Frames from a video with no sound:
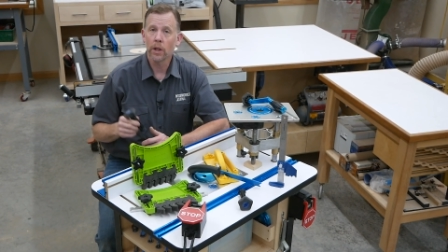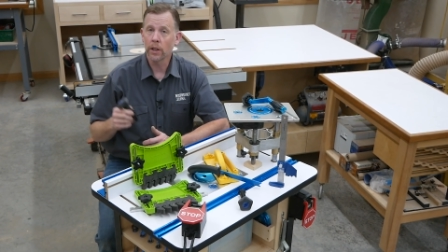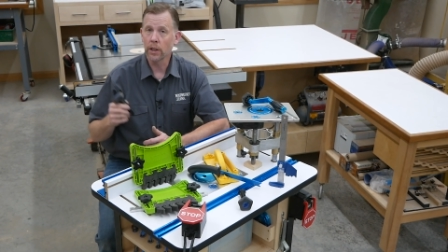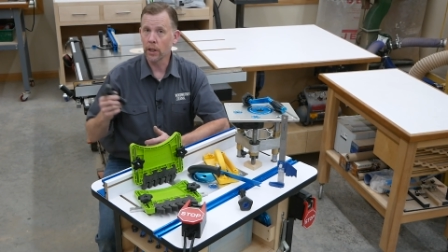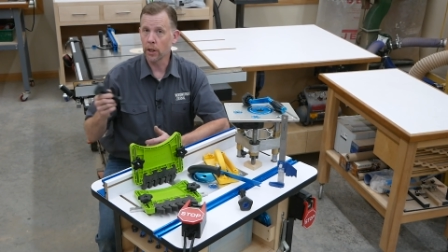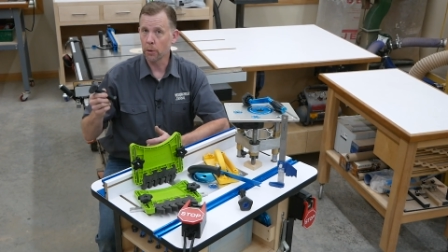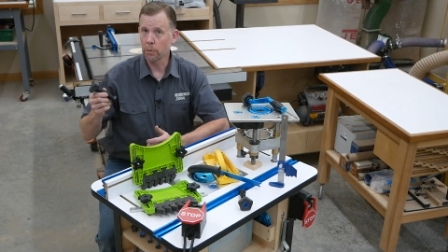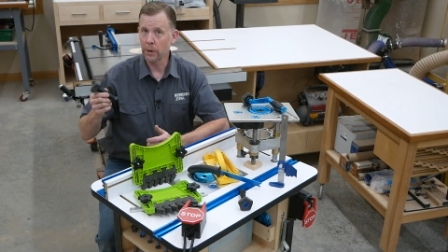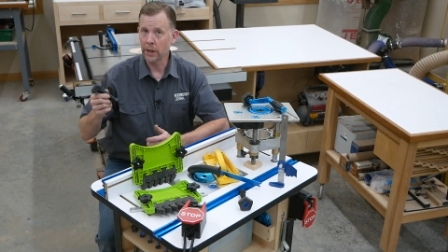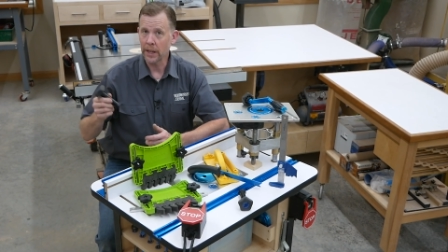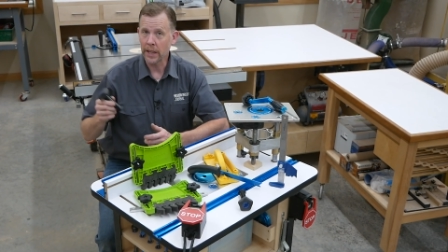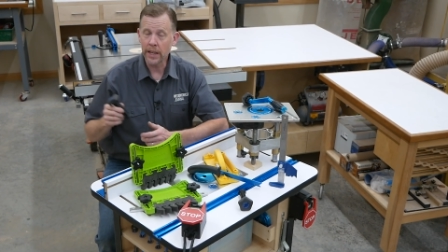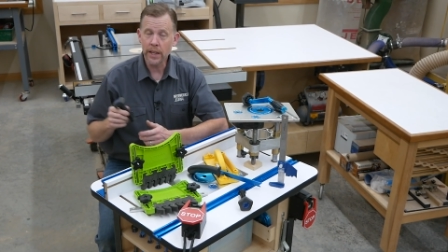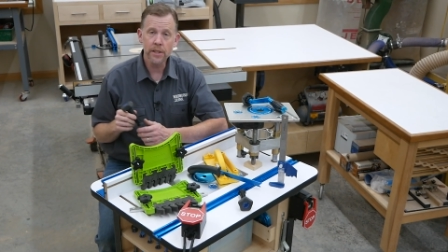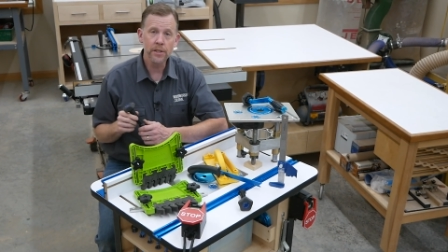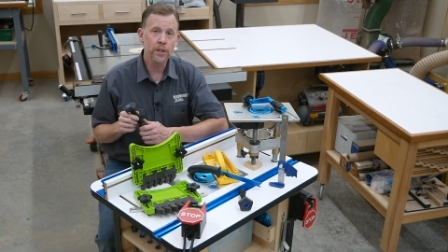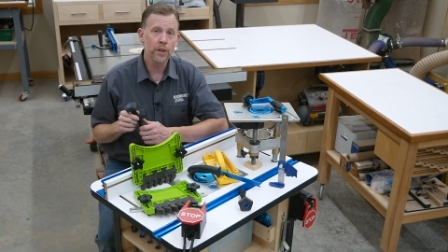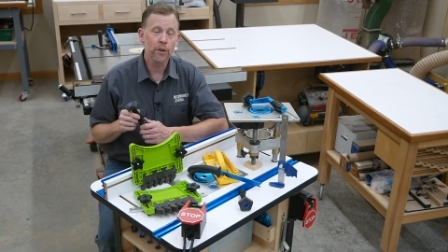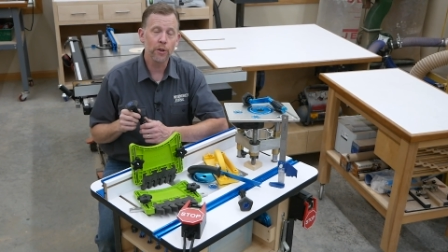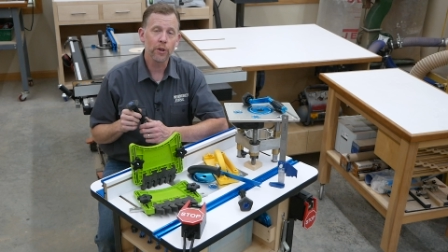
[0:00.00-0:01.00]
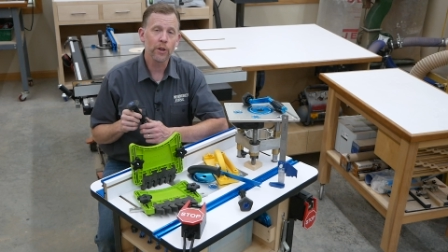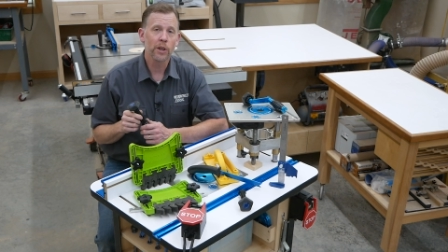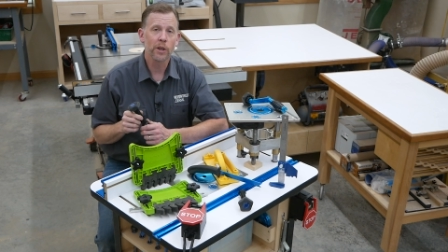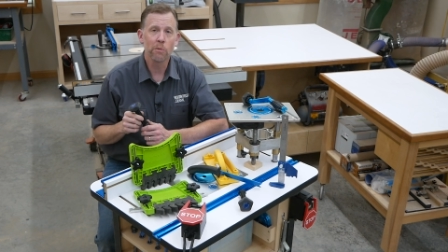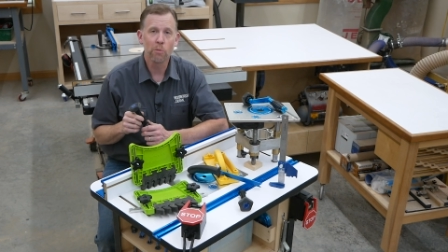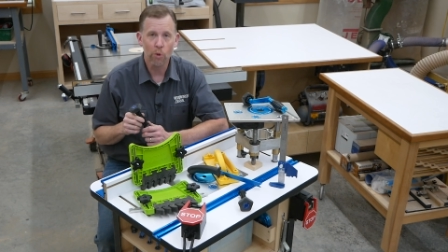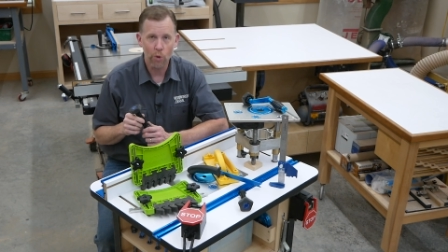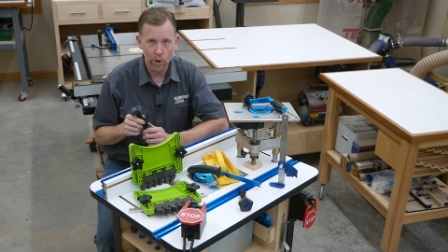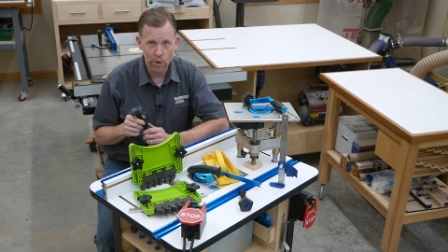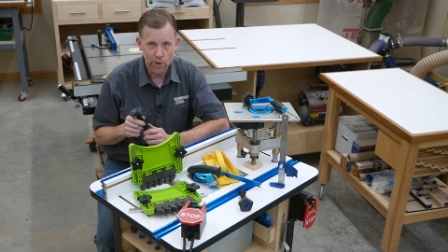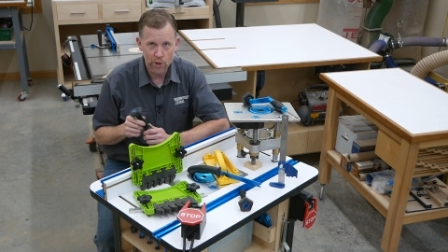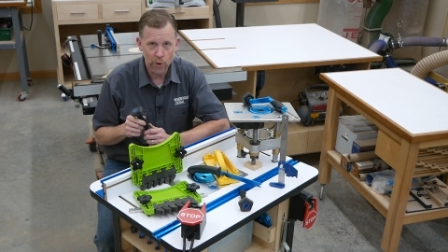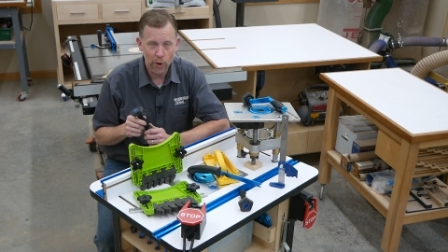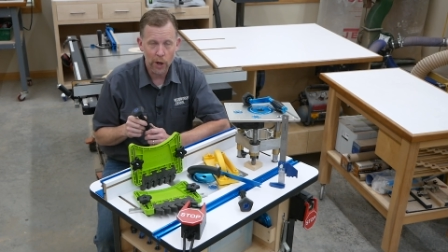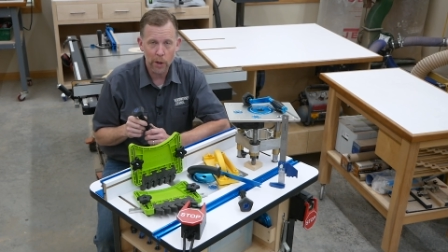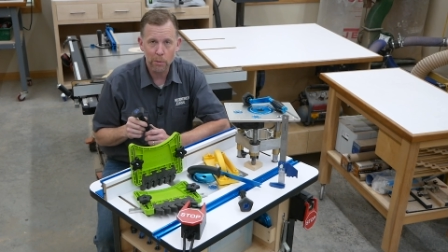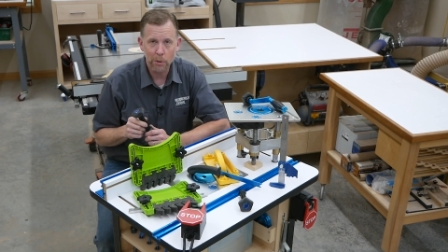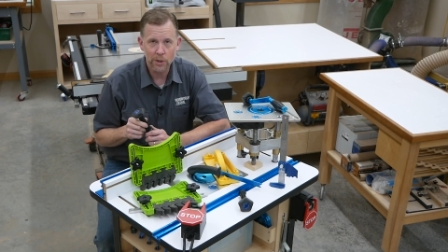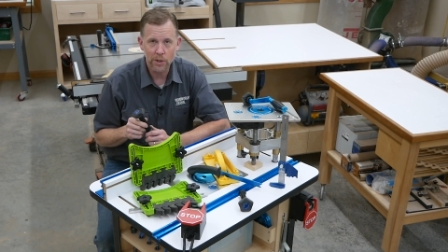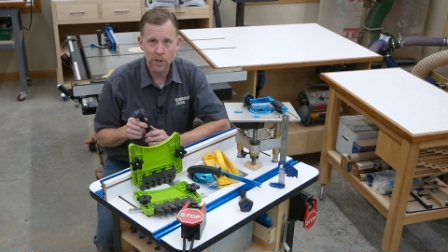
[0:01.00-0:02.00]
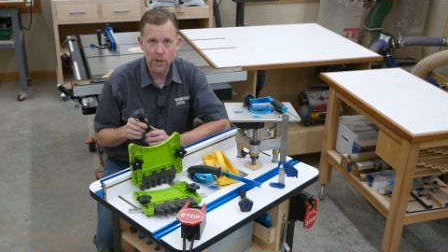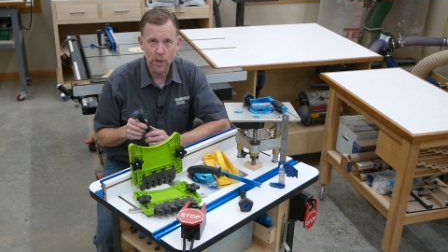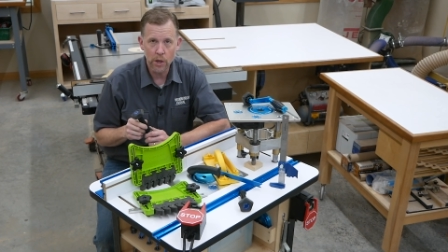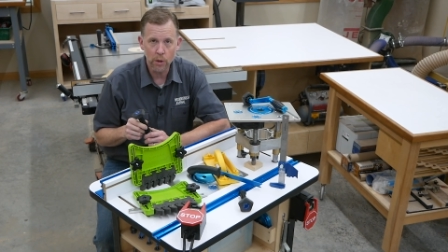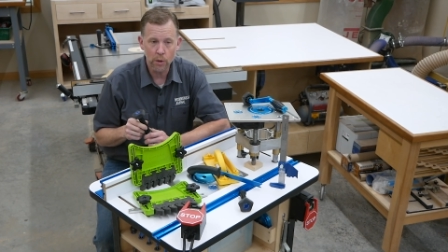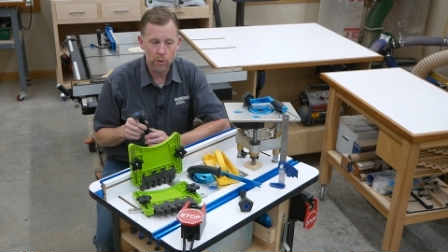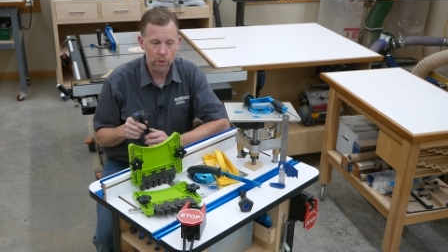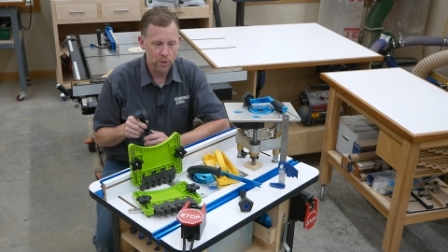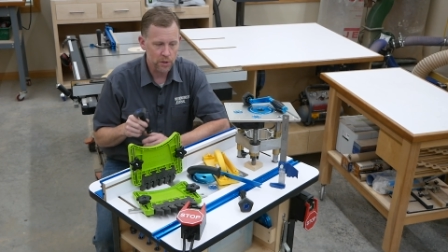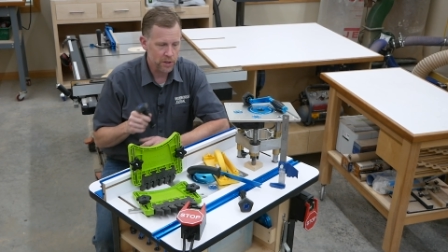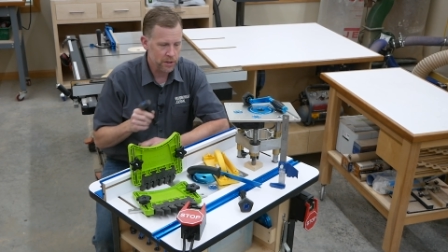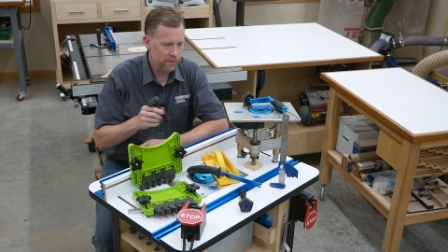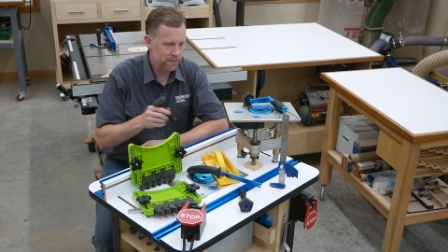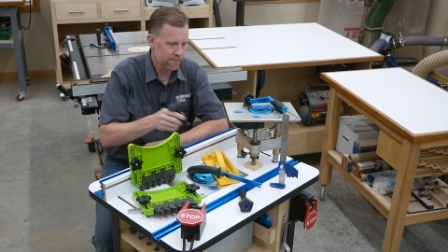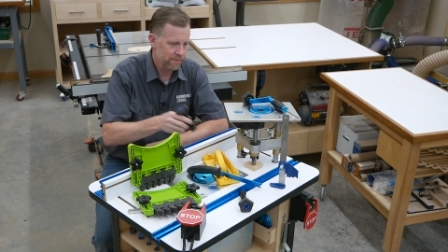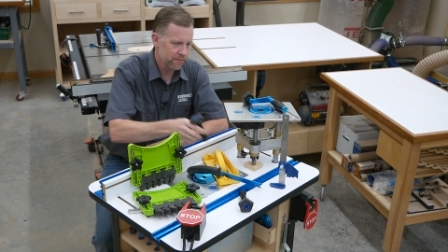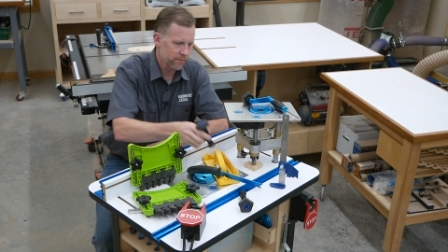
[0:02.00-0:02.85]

a little bit easier and more enjoyable to use,